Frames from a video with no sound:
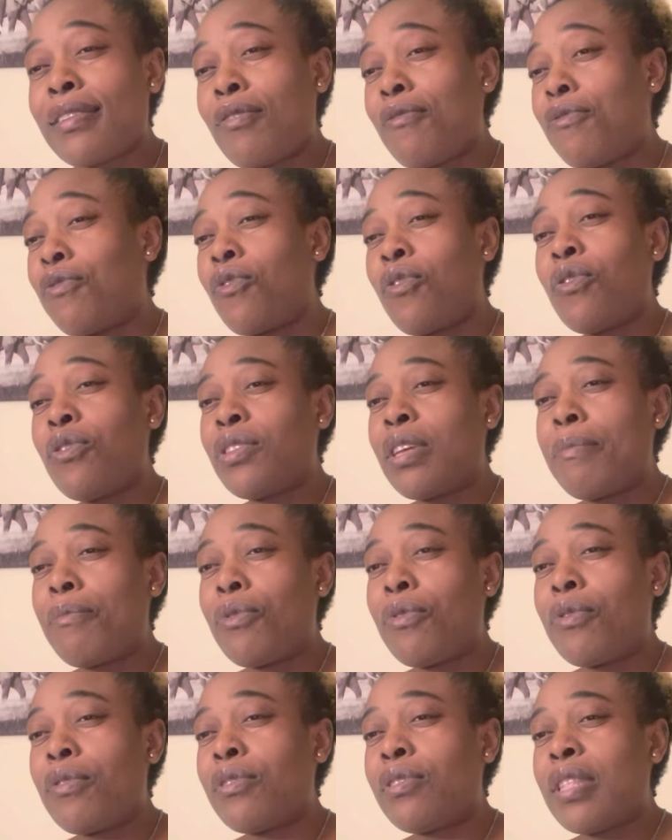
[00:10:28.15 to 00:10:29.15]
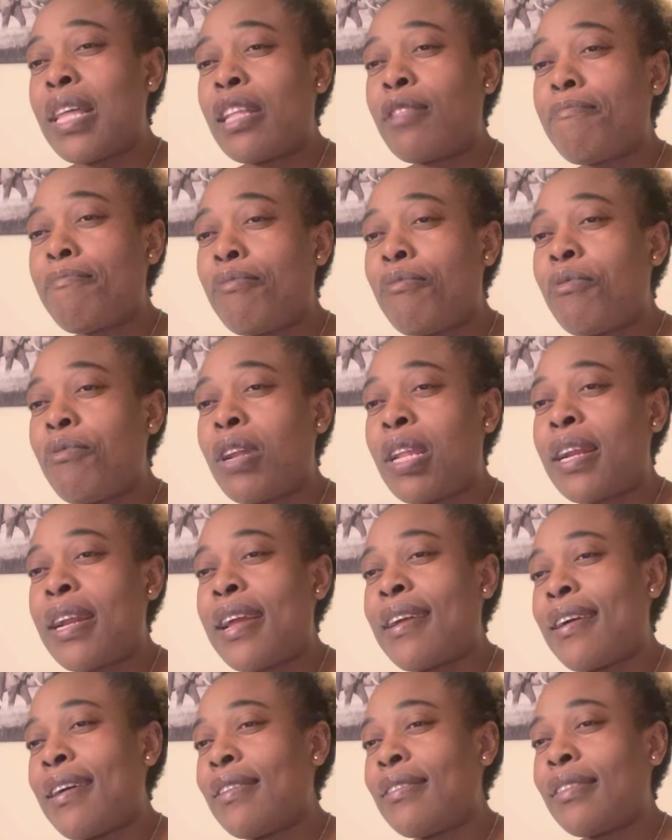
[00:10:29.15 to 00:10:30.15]
Of course, I'm not that poor that I
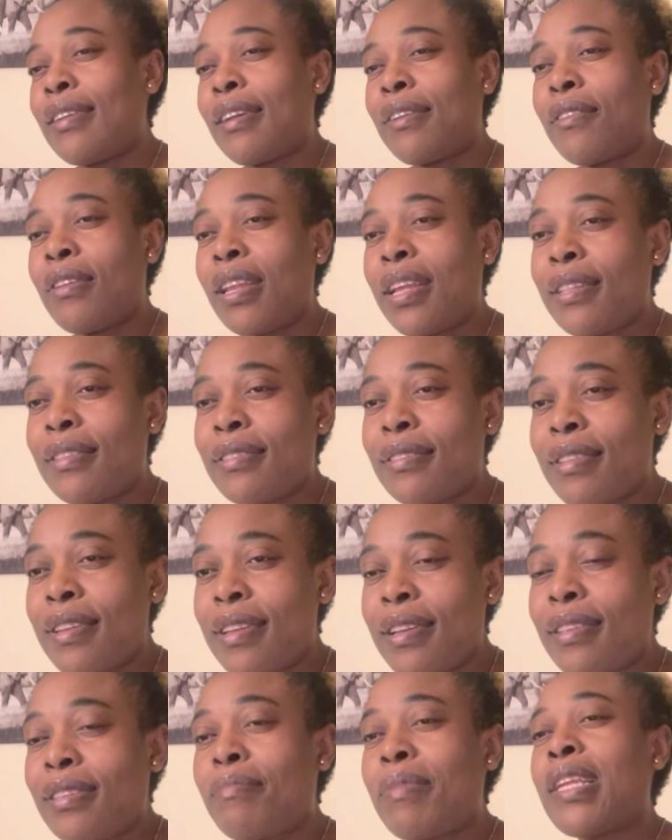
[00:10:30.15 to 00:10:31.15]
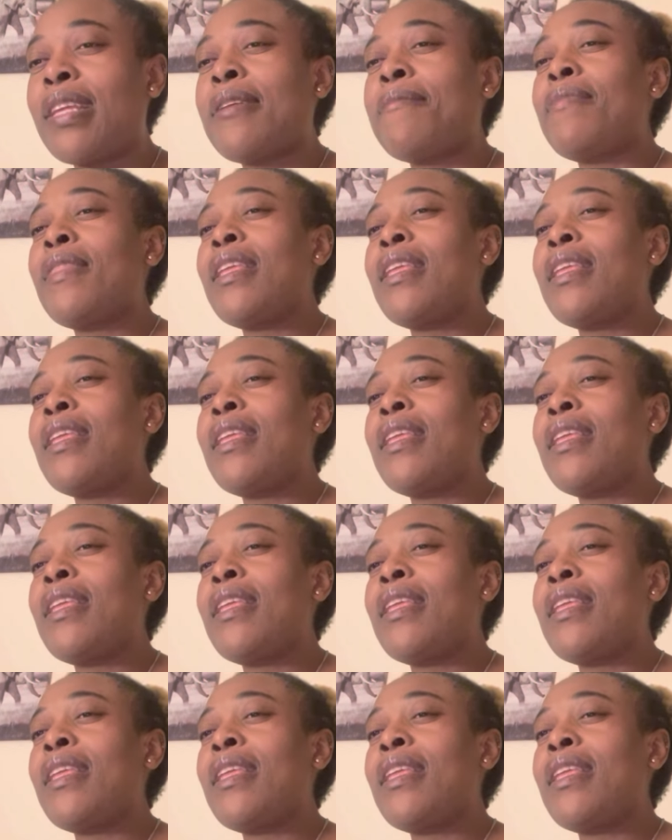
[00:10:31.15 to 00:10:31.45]
can't calculate things, but